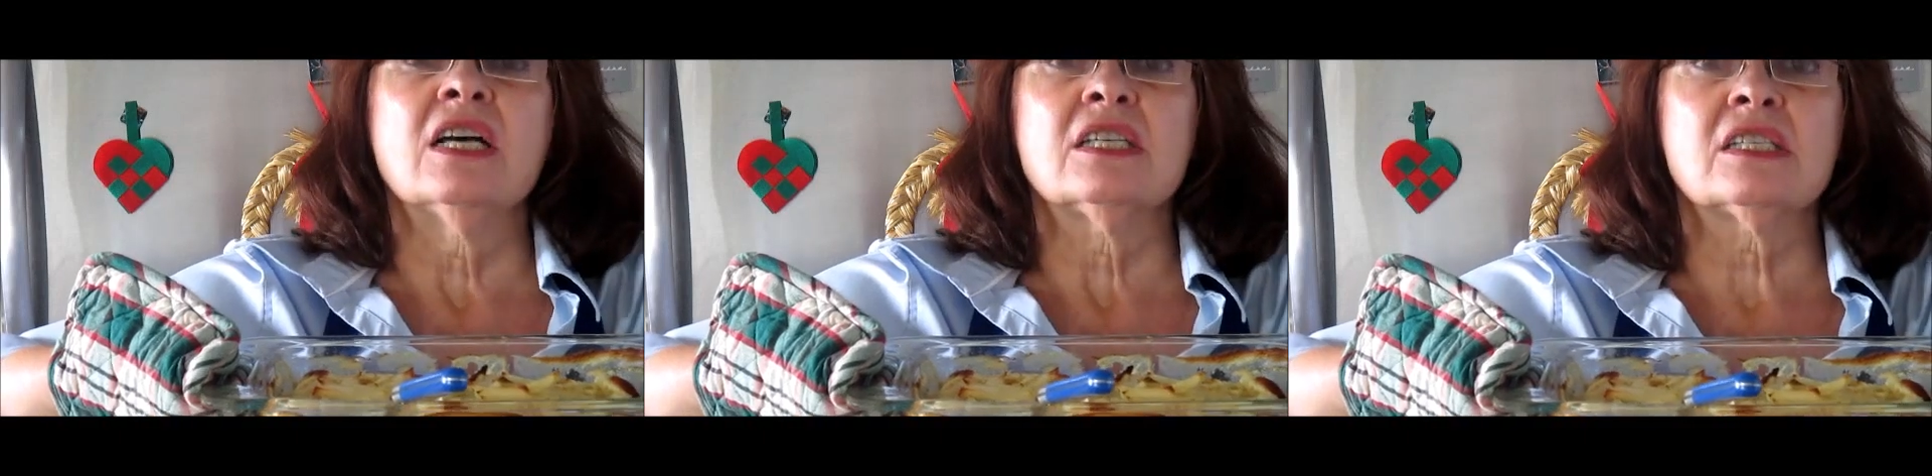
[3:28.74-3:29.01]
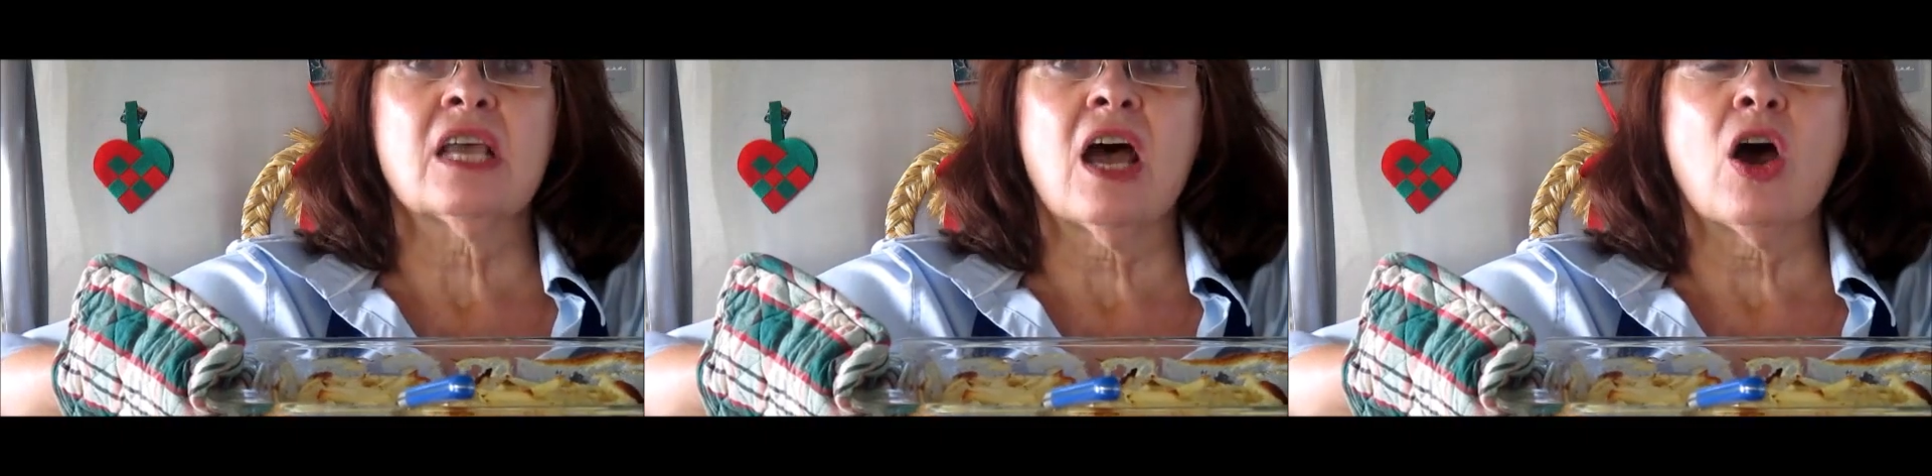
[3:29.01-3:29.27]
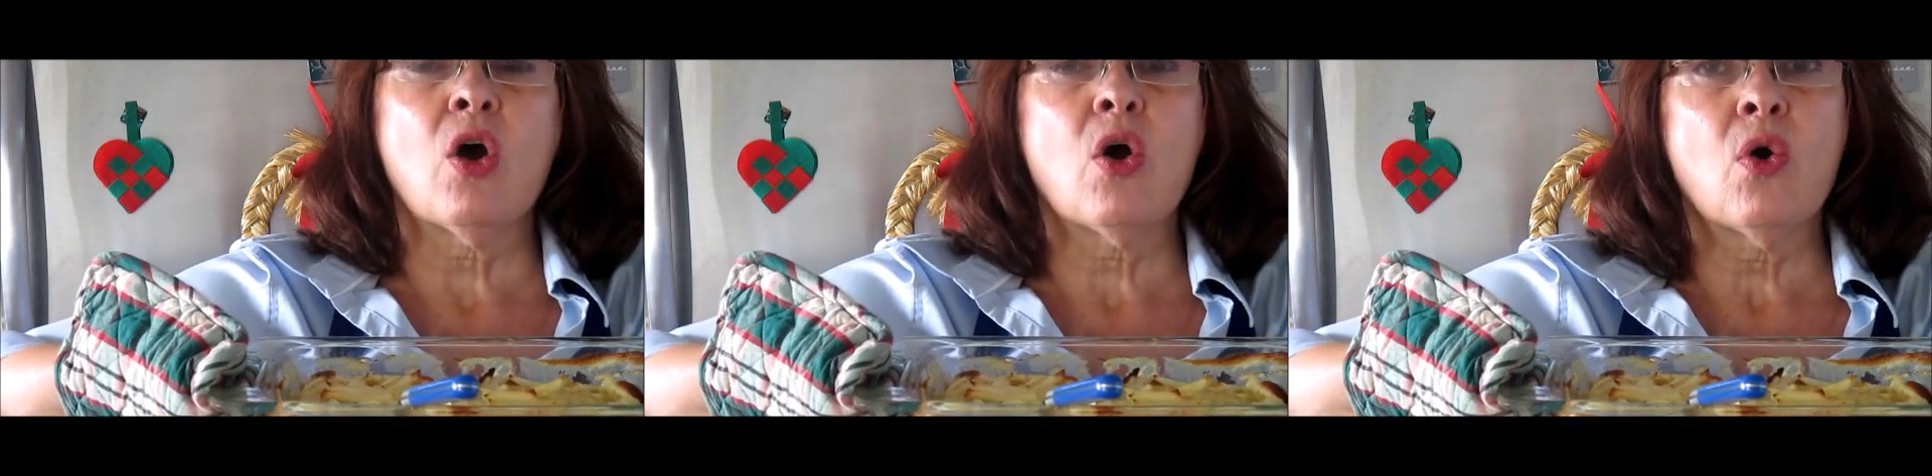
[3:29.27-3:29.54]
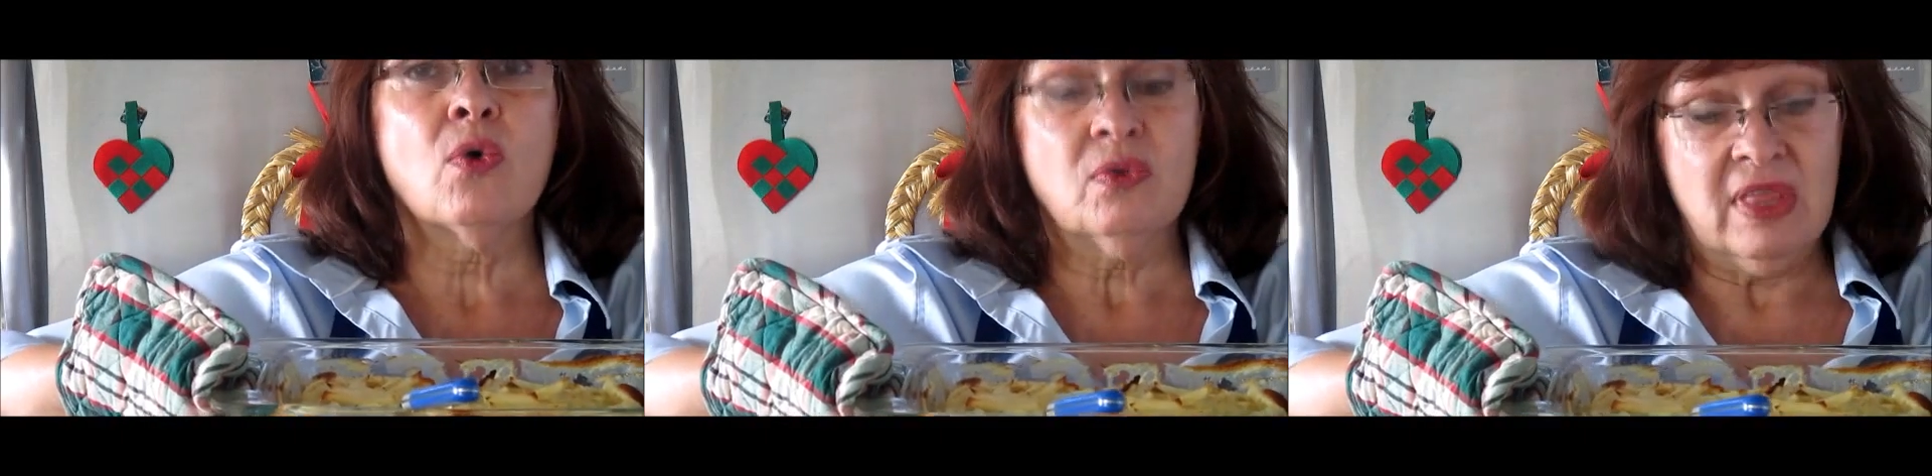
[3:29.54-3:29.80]

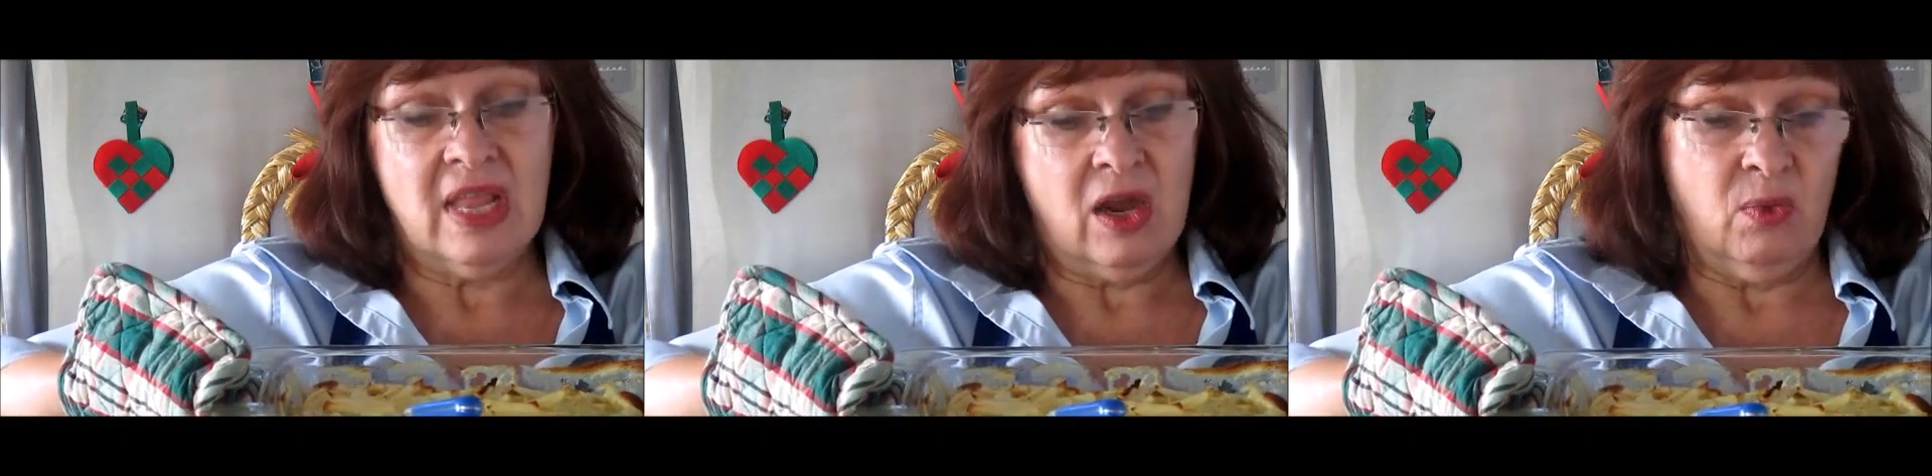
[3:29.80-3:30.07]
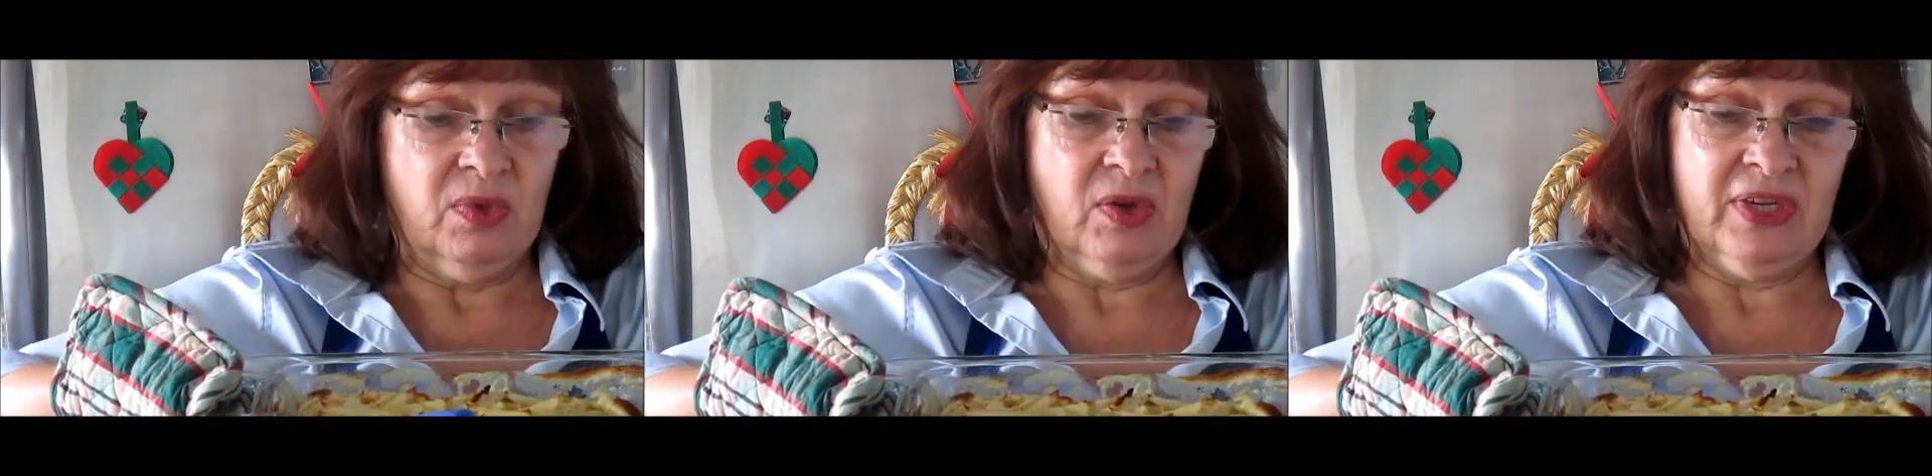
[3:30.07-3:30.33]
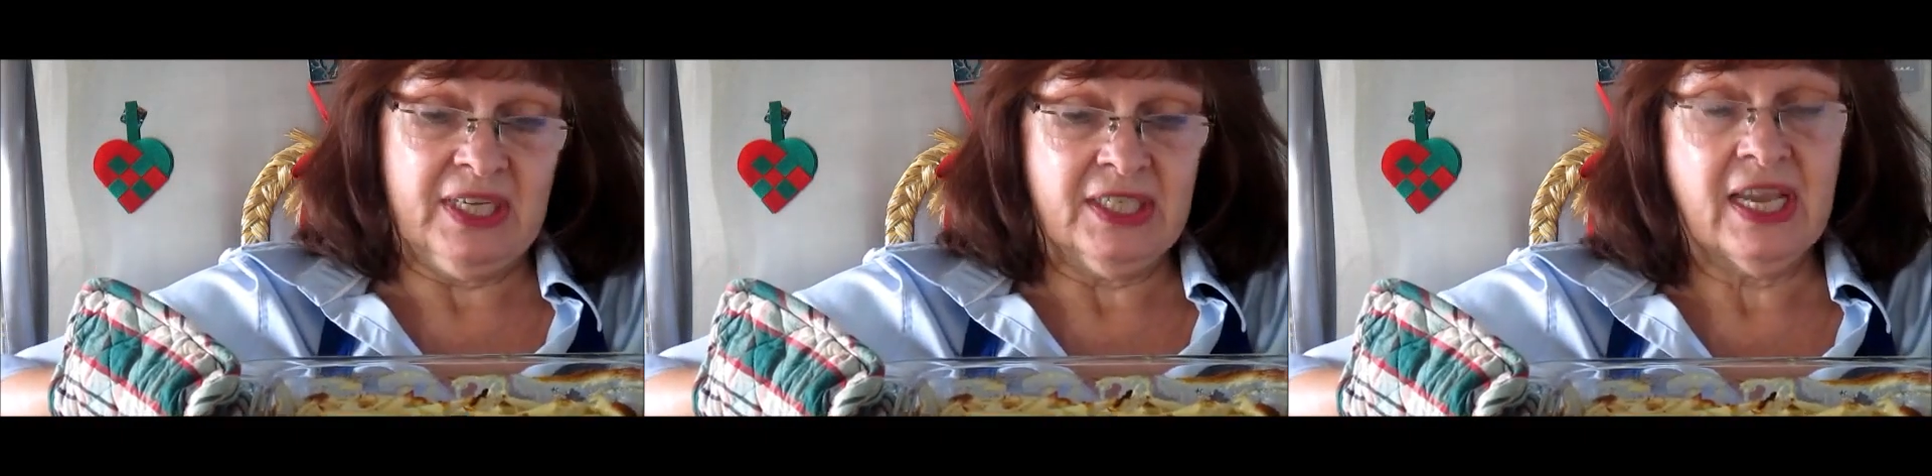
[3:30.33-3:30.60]
So now we are ready